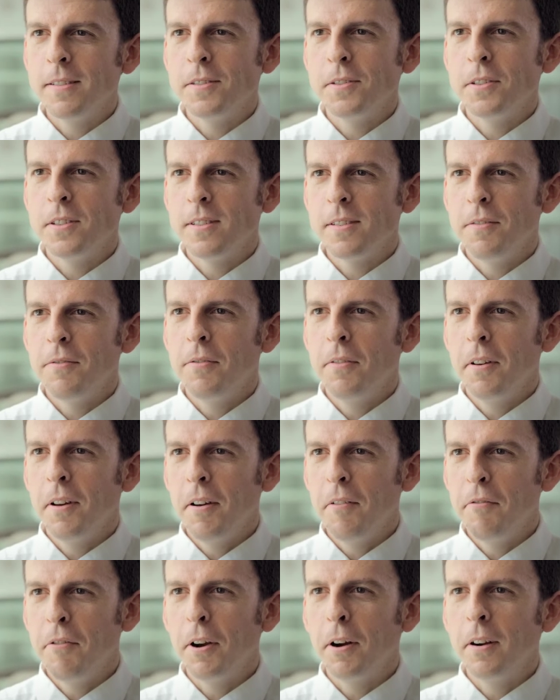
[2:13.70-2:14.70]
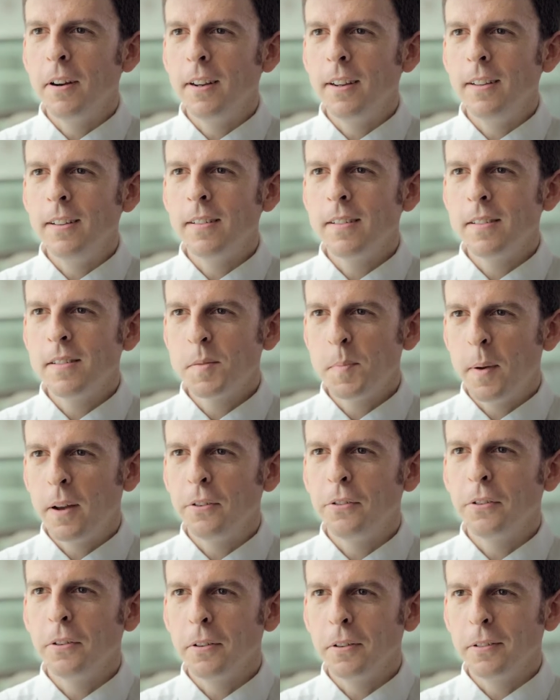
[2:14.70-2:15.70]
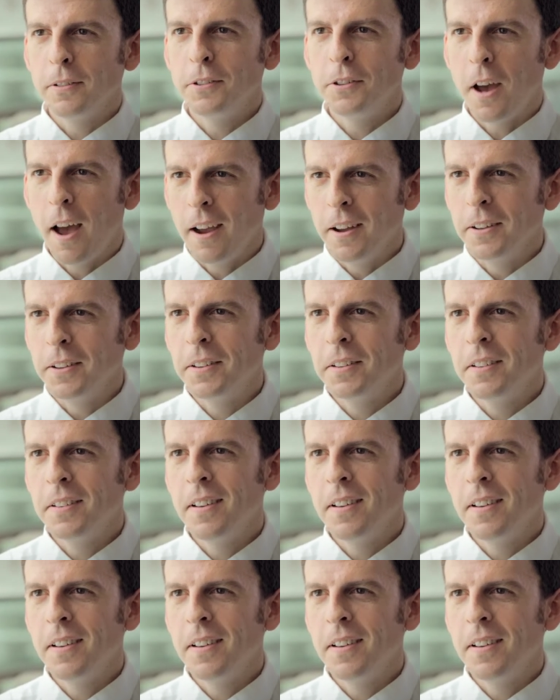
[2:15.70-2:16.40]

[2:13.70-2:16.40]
is just a very special child.